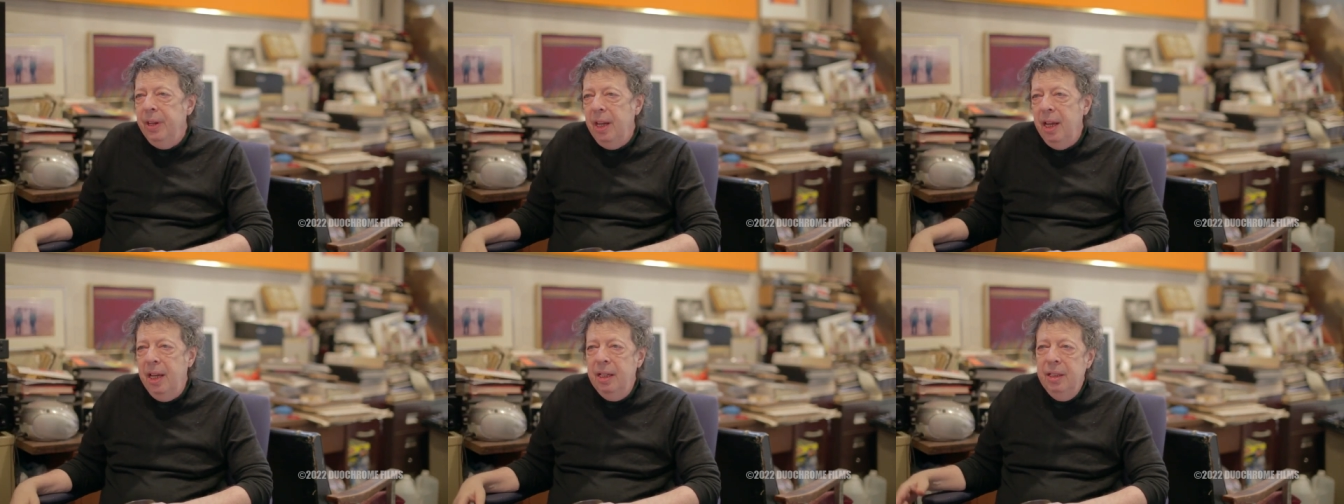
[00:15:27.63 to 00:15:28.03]

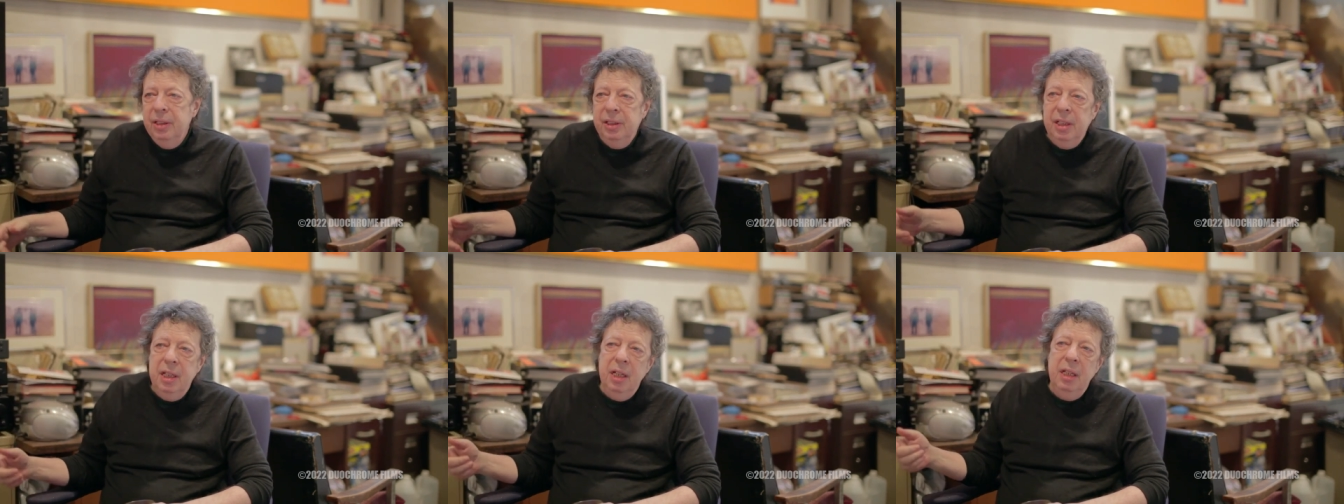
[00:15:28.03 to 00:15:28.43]
And
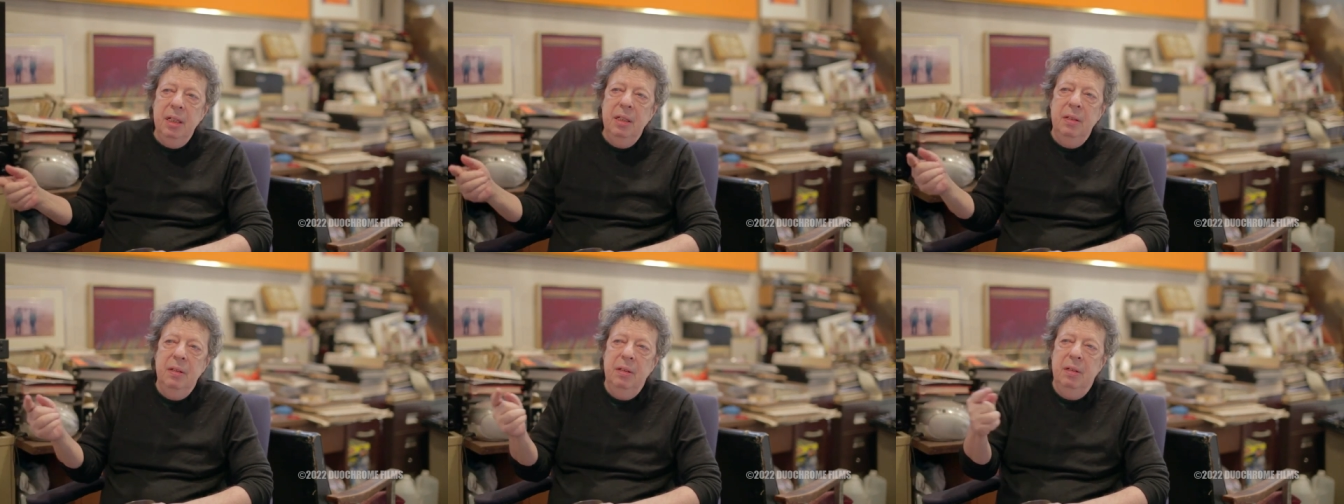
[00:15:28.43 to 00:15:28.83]
this kid
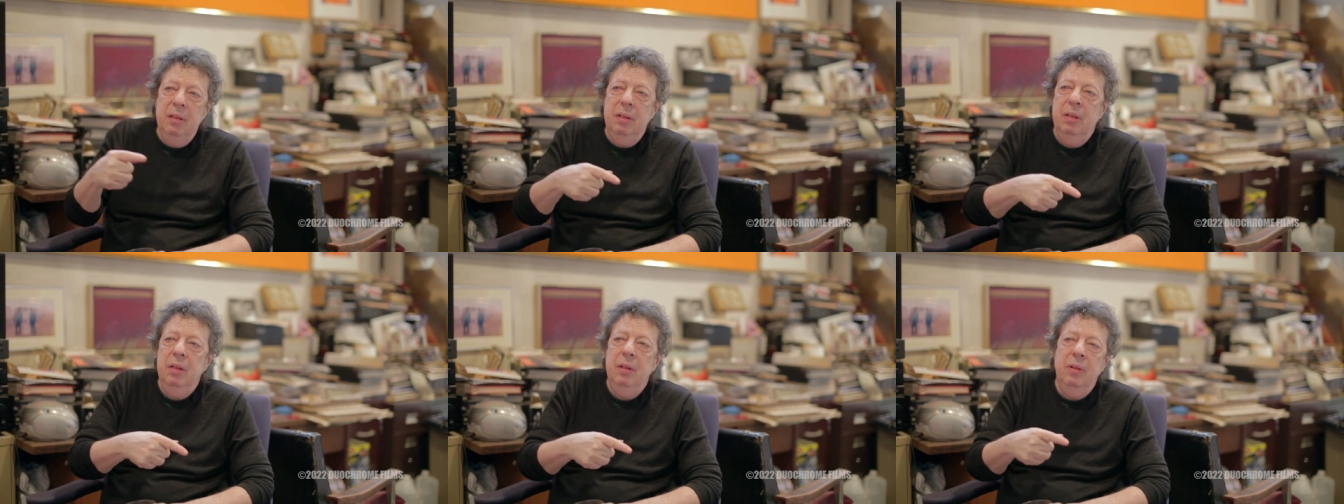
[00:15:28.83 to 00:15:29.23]

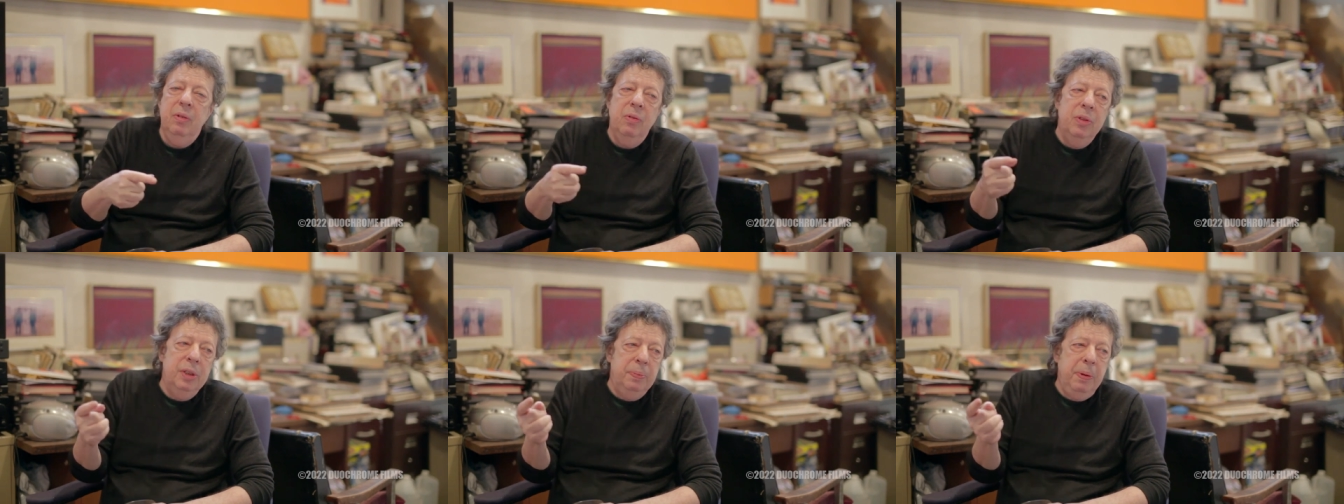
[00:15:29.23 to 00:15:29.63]

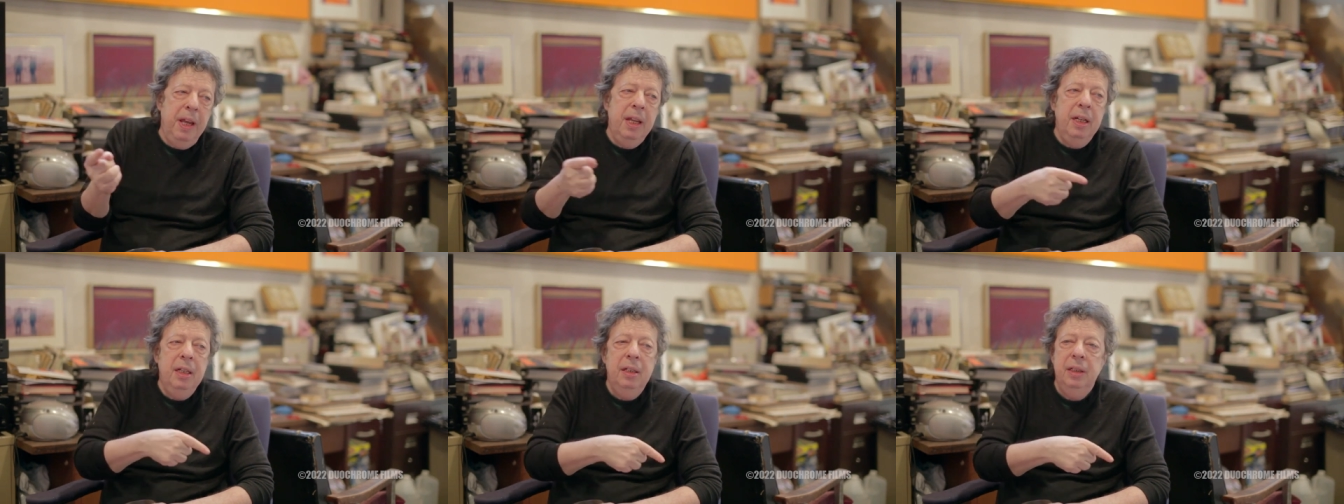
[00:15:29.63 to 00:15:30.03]
who was
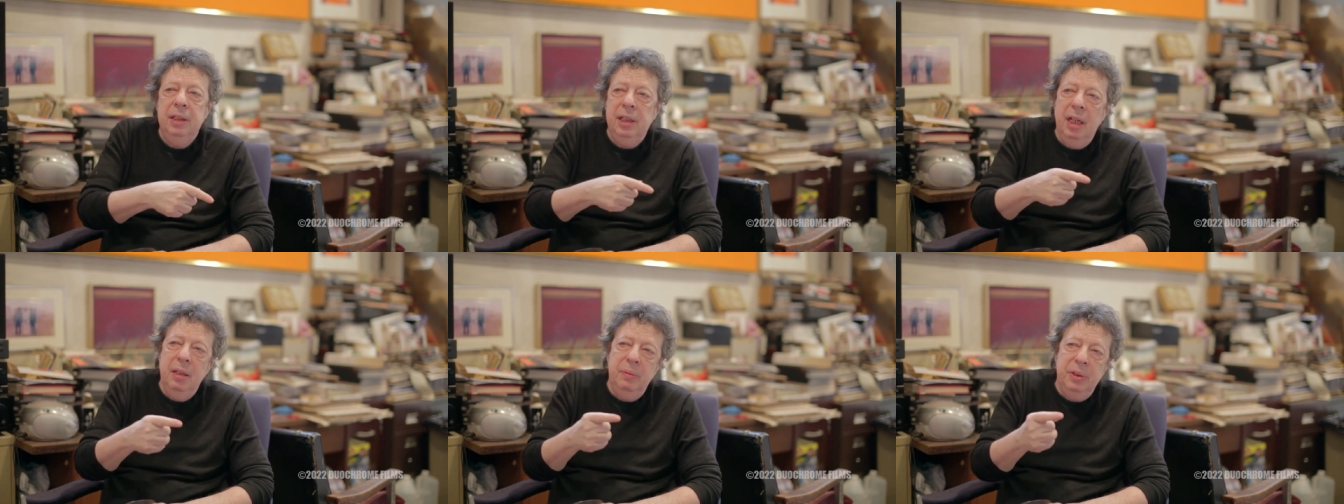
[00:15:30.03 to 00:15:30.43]
painting in the
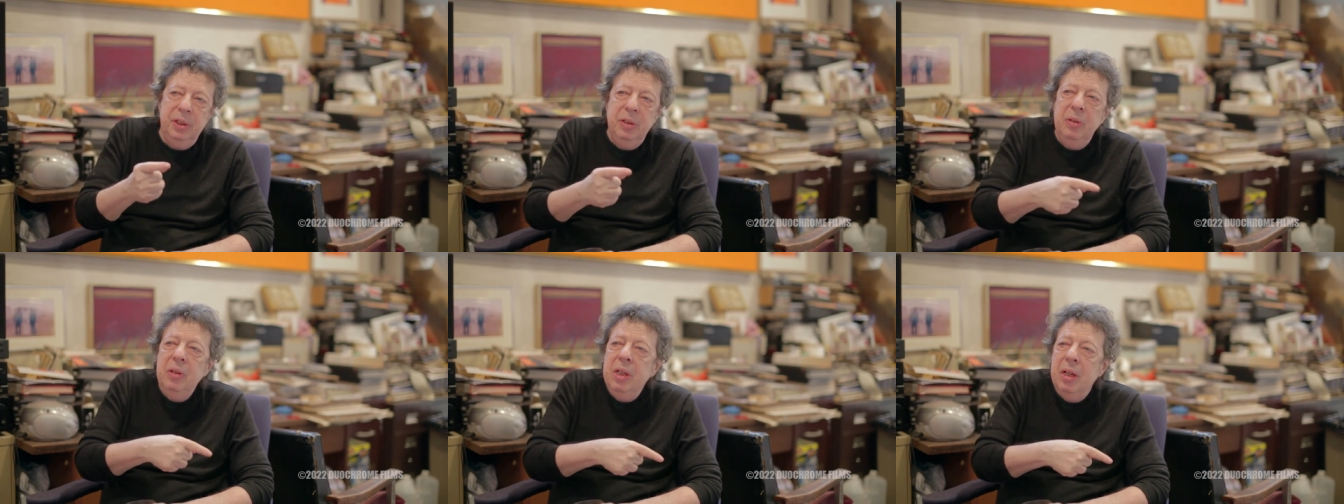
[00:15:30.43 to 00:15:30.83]
same
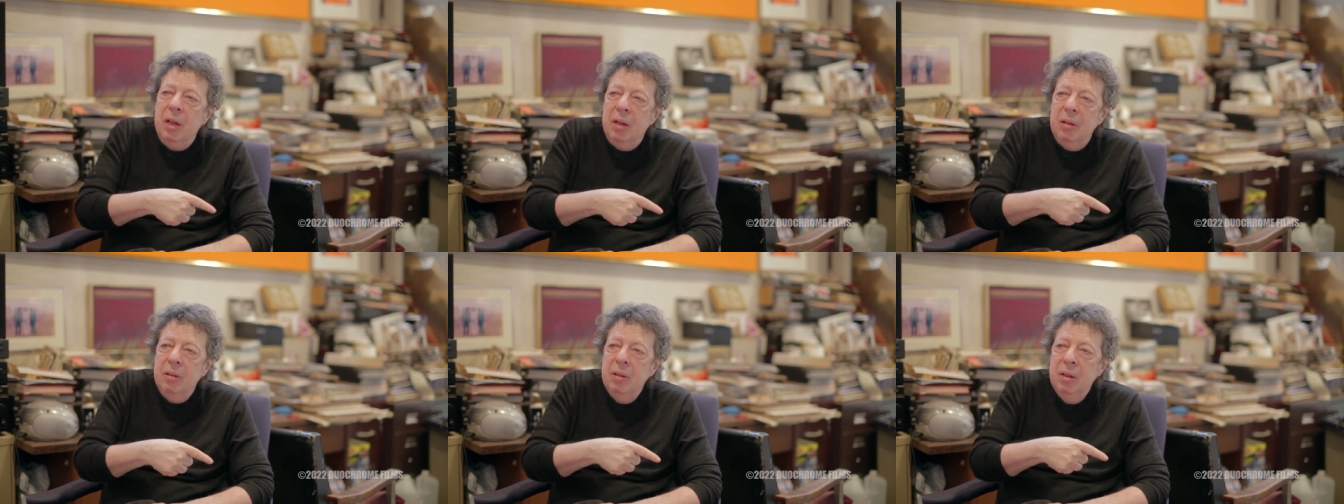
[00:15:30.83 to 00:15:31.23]
studio